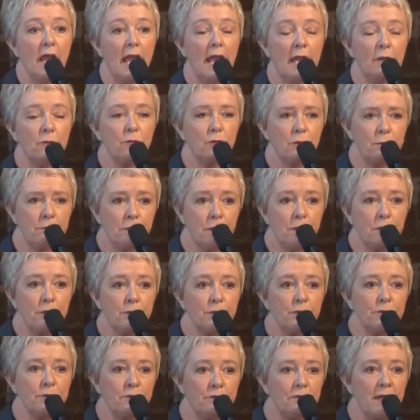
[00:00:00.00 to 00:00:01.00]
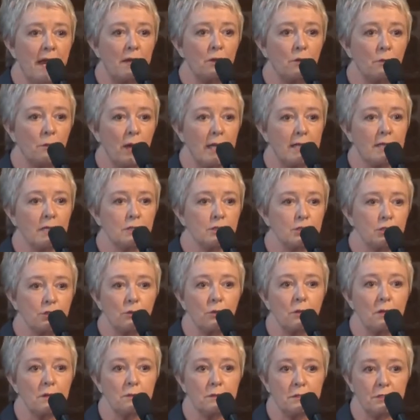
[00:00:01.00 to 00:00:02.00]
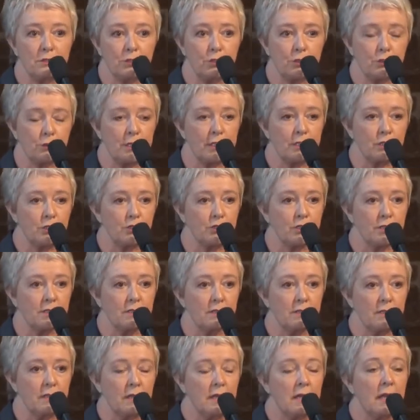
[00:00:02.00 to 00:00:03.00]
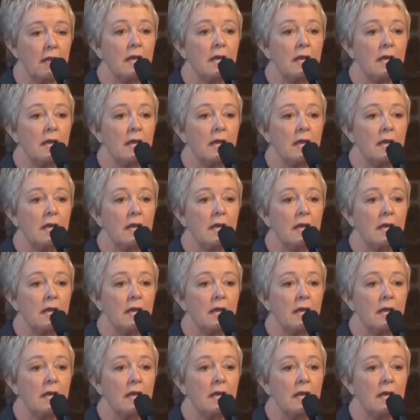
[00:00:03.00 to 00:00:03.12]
and remove that regulatory restriction